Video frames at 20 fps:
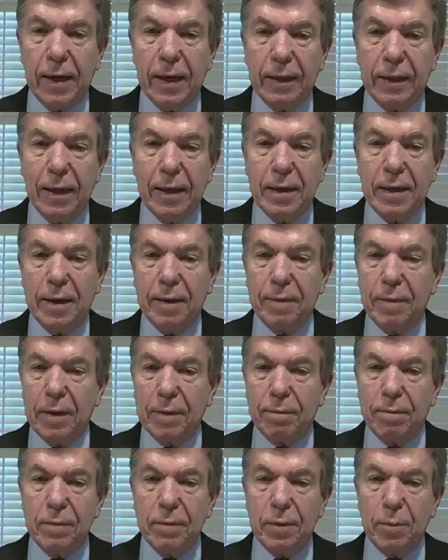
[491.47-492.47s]
I,
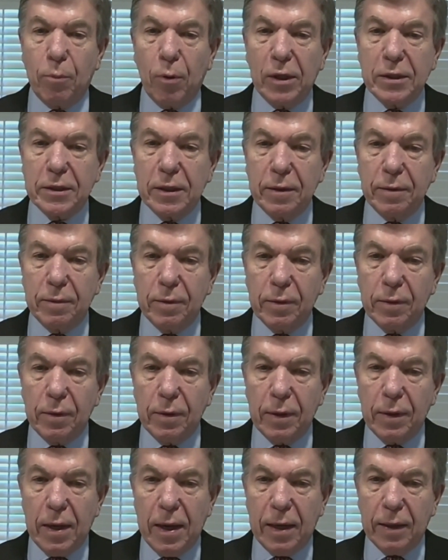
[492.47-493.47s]
I, the president
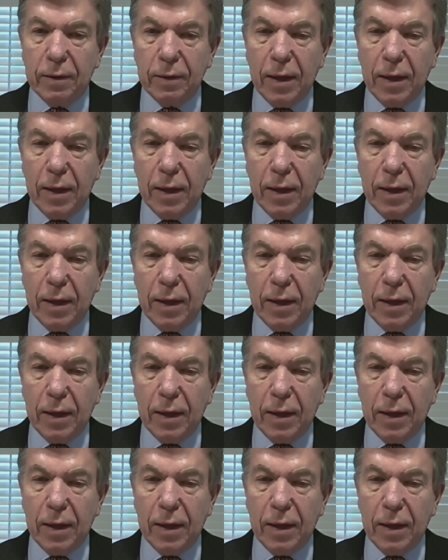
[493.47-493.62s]
had